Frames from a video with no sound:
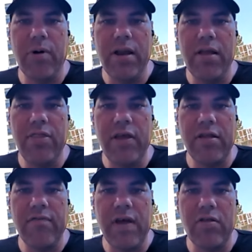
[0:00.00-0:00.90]
what he
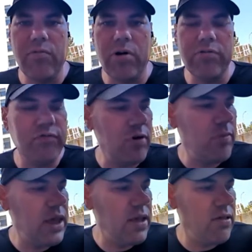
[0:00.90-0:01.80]
thinks of as world
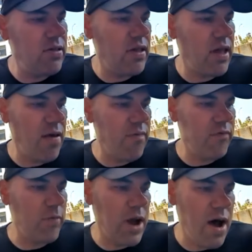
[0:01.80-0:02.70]
forming is
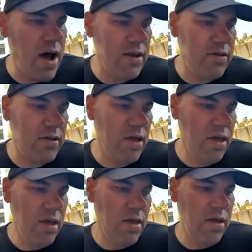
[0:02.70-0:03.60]
from Kant,
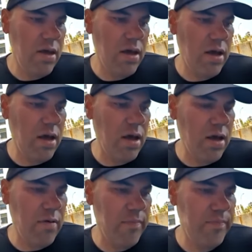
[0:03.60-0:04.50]

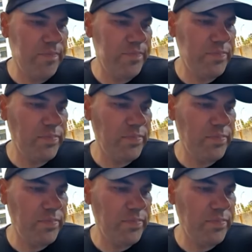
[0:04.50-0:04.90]
from